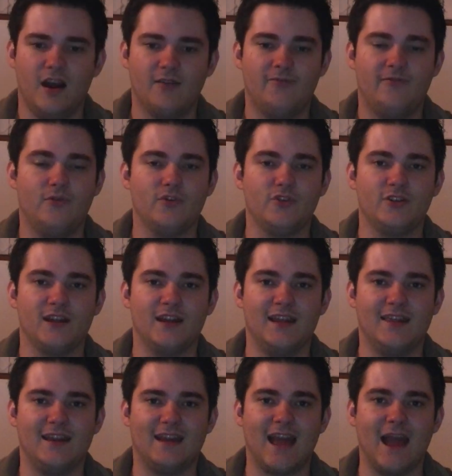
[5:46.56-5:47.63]
Unfortunately
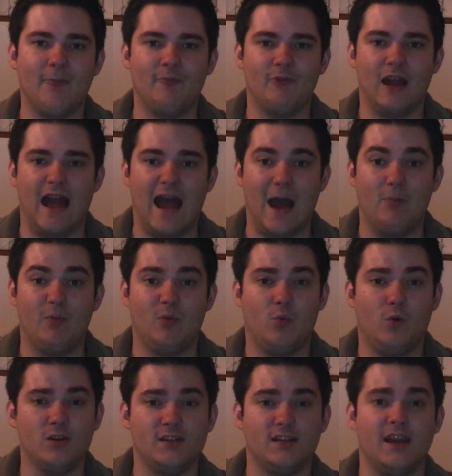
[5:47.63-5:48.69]
the camera app
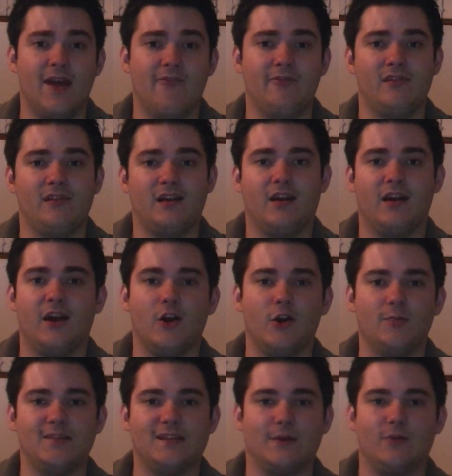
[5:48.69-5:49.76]
wasn't everything I
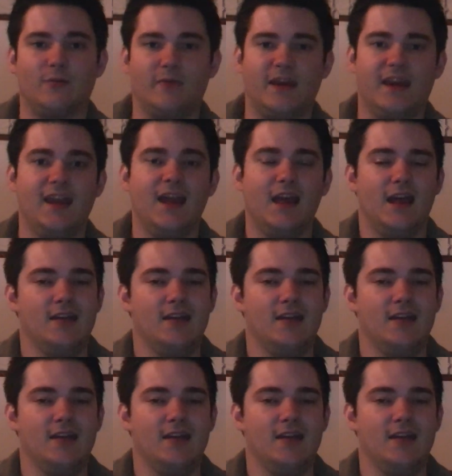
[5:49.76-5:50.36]
hoped it would be.